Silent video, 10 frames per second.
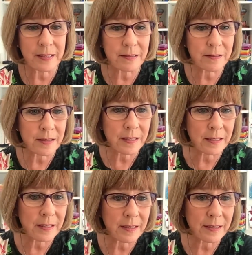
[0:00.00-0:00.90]

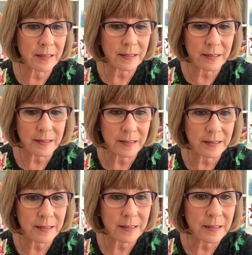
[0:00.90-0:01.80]
Okay.
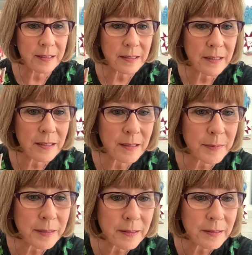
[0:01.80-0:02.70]

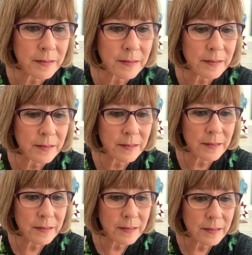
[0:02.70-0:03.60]
Comments.
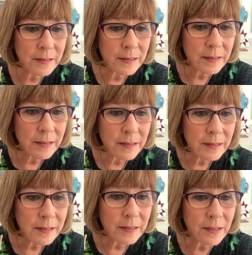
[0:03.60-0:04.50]

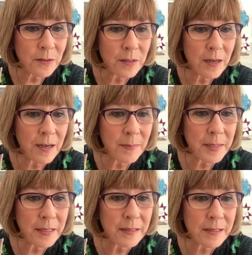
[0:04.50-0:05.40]
No
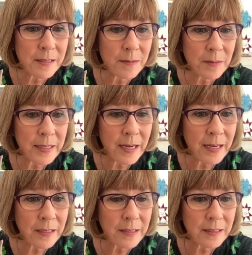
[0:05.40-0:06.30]
comments and
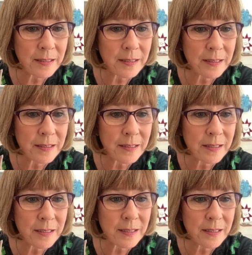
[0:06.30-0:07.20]

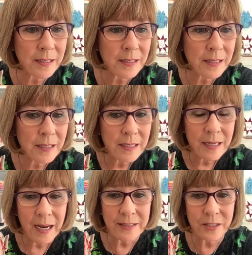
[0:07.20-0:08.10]
reactions.
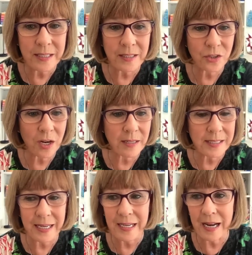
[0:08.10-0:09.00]
I just had John take